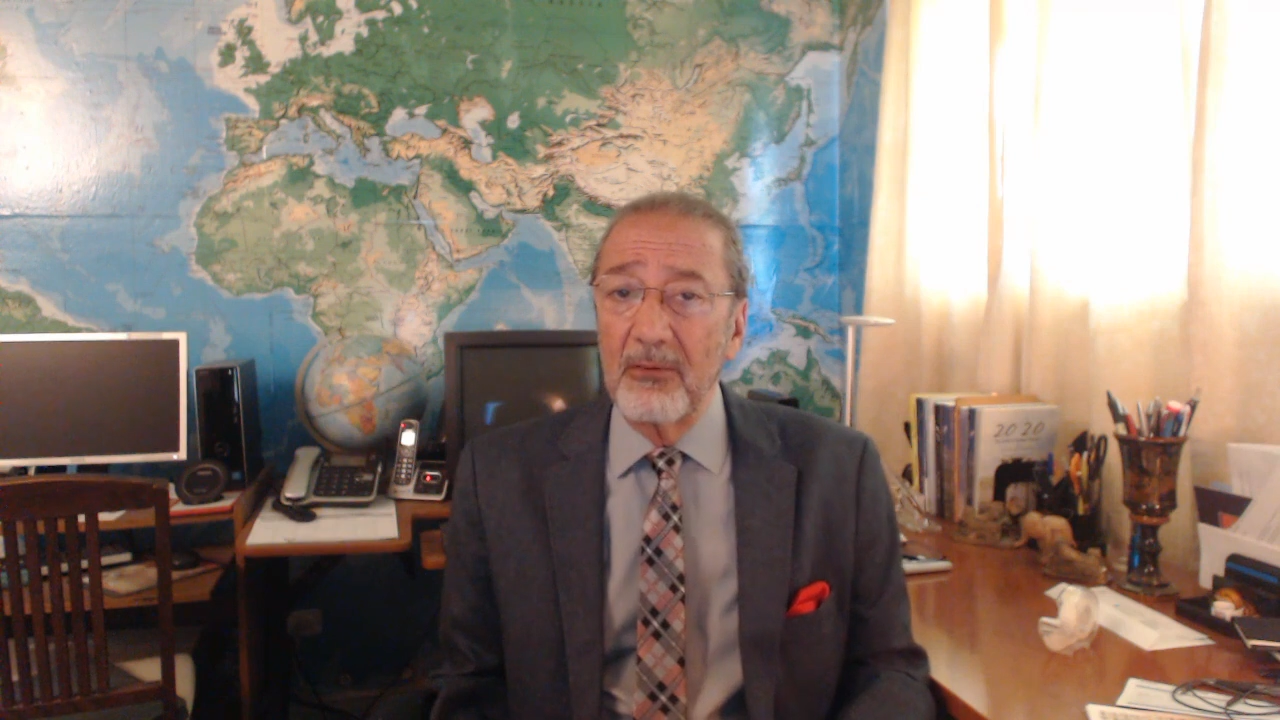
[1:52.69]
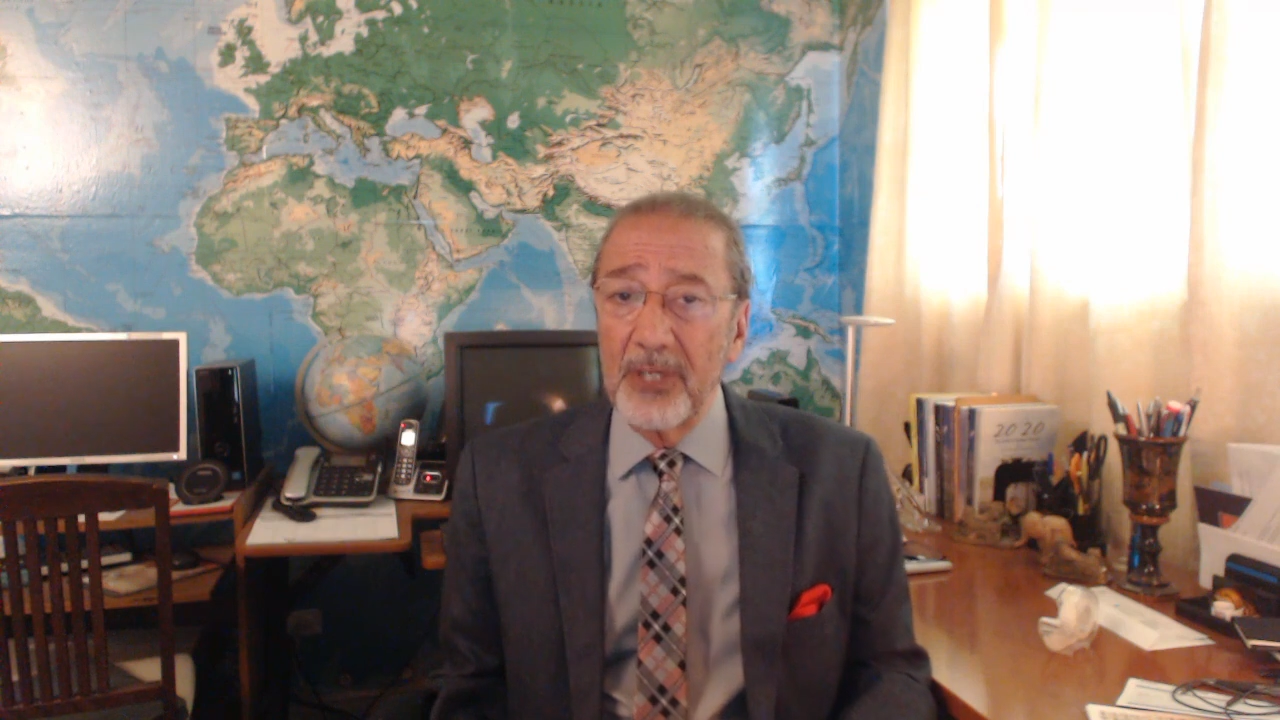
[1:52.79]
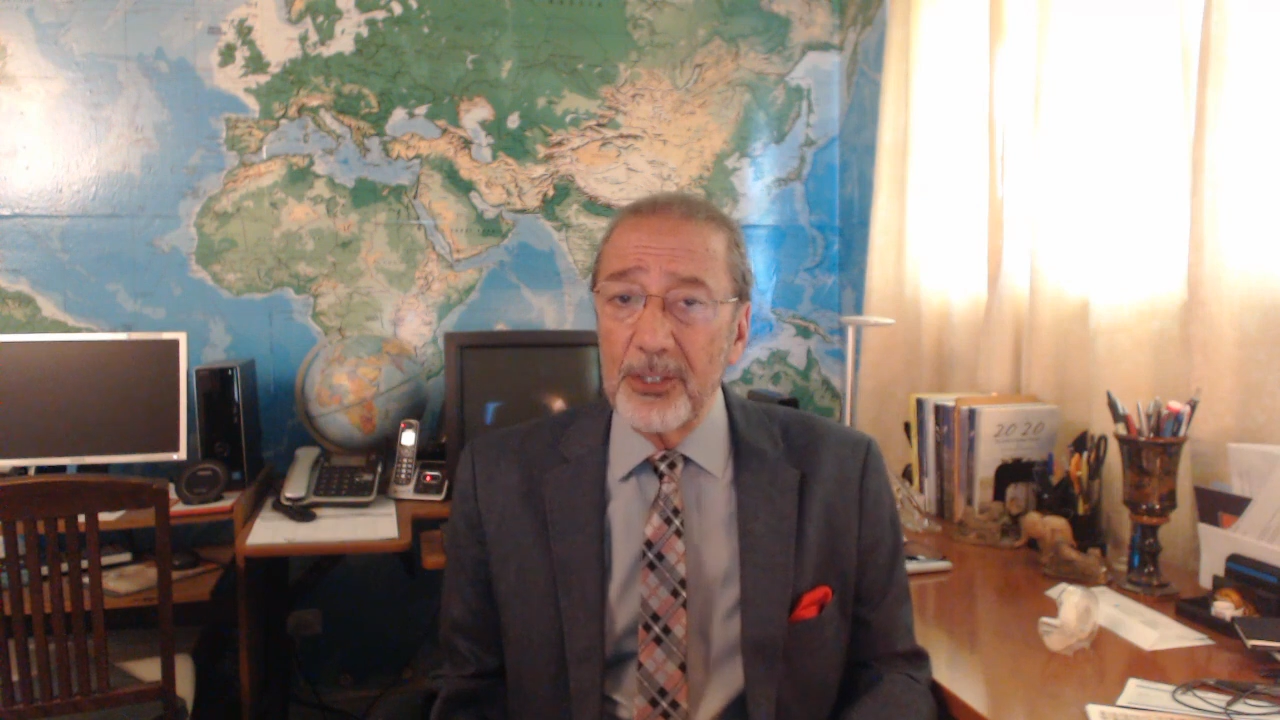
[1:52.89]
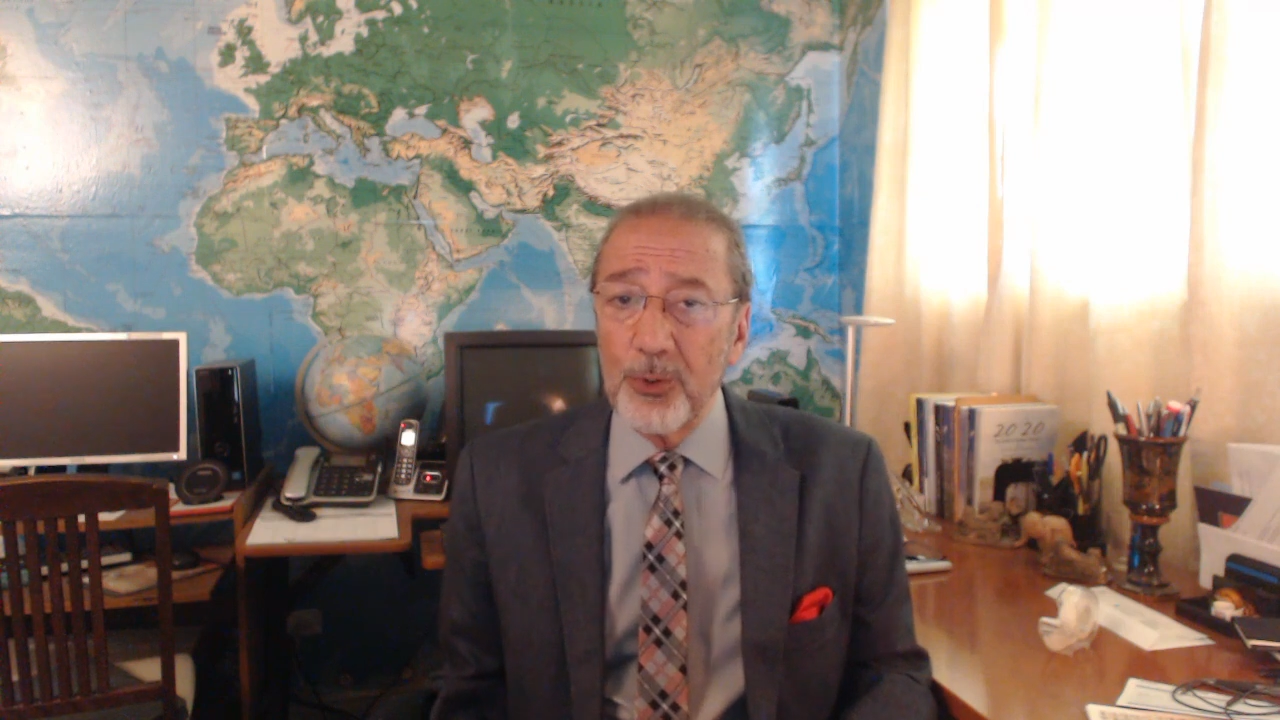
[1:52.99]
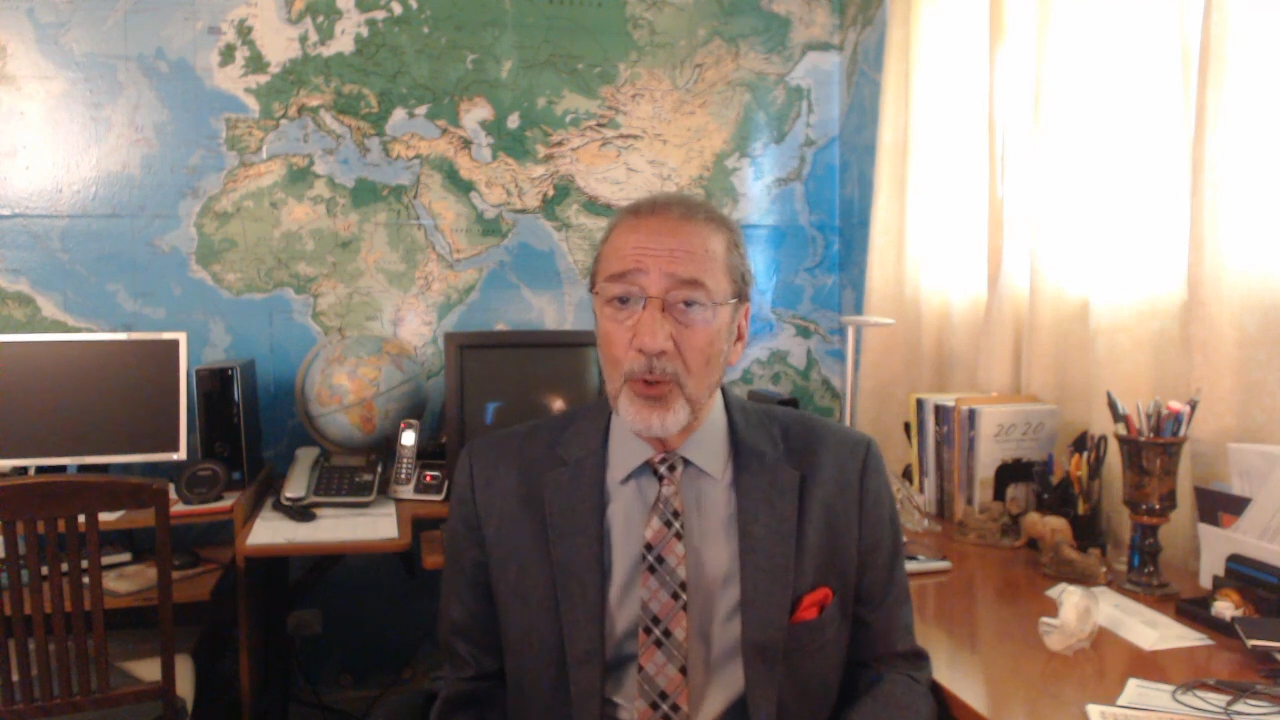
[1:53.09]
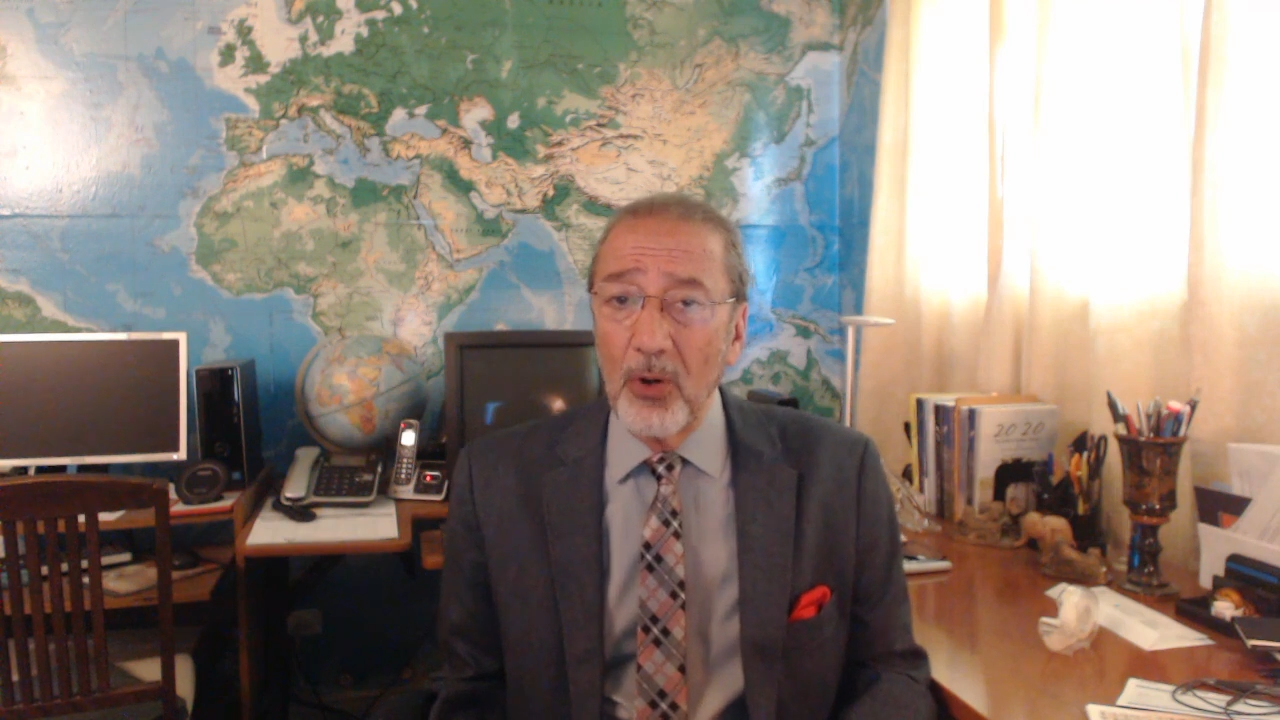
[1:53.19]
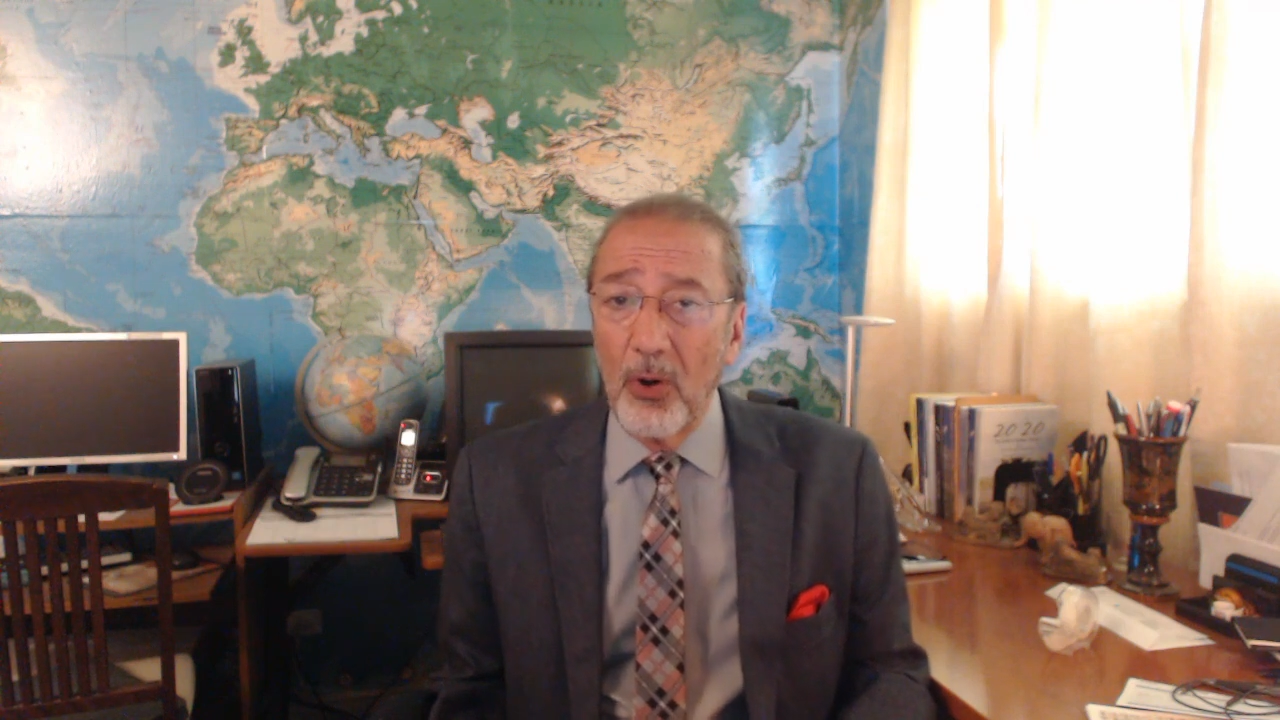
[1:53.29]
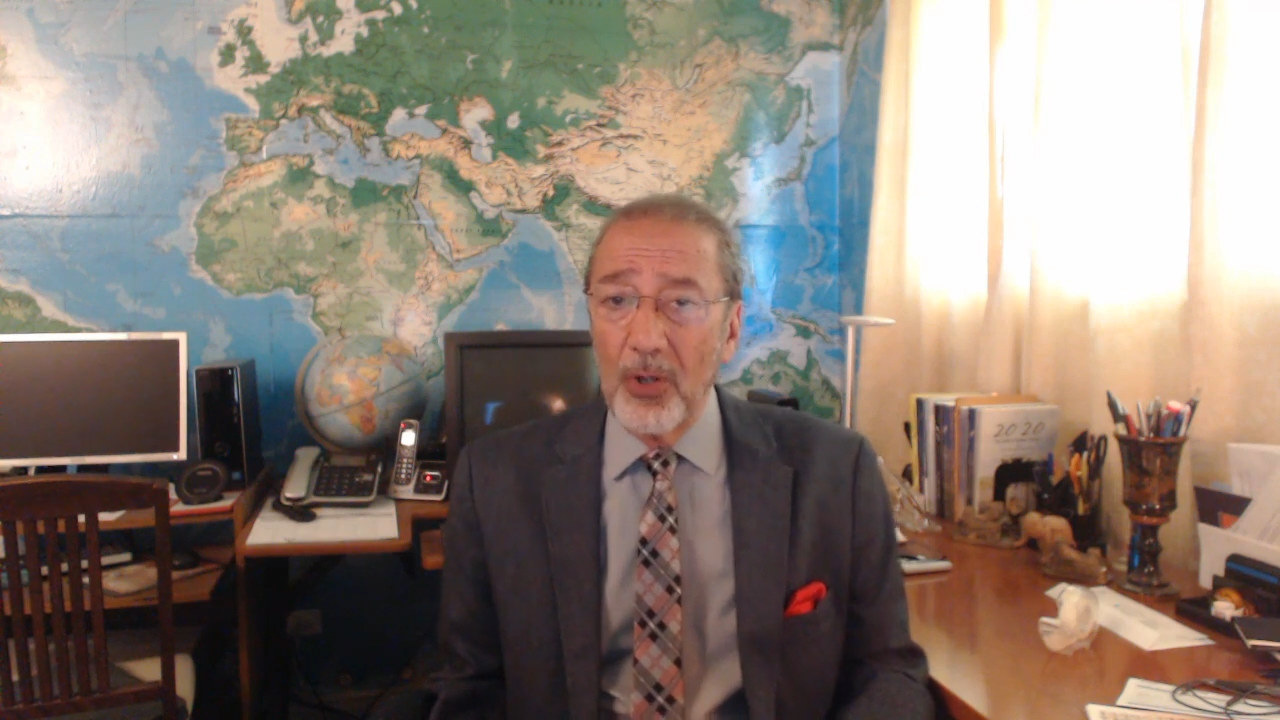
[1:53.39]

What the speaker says: virtual